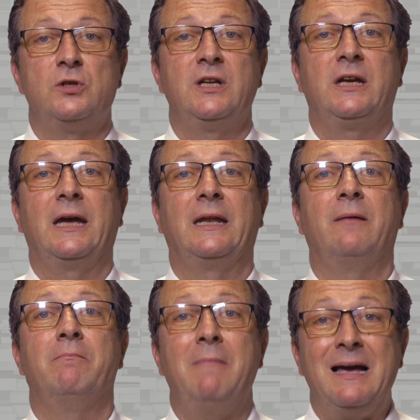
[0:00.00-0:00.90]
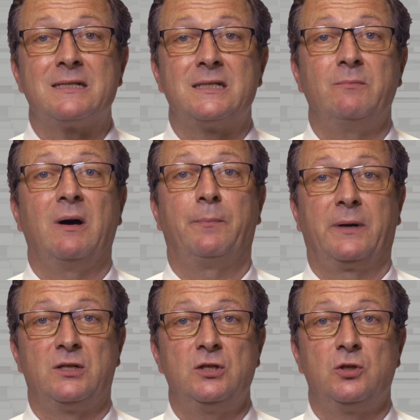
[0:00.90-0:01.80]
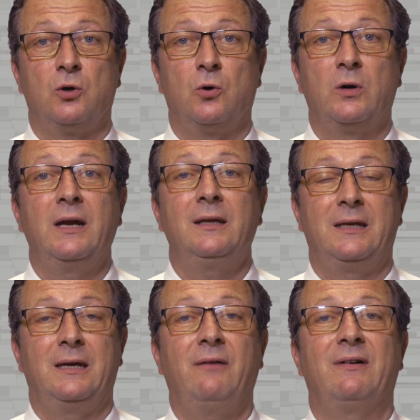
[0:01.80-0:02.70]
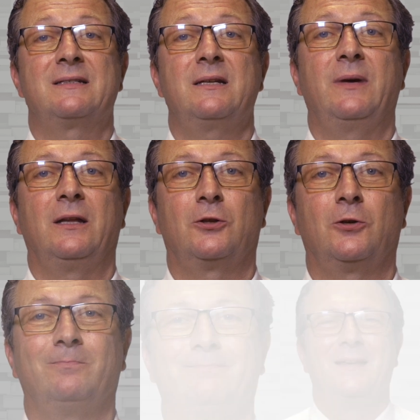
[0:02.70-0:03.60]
and in all applications calling for maximum feed precision.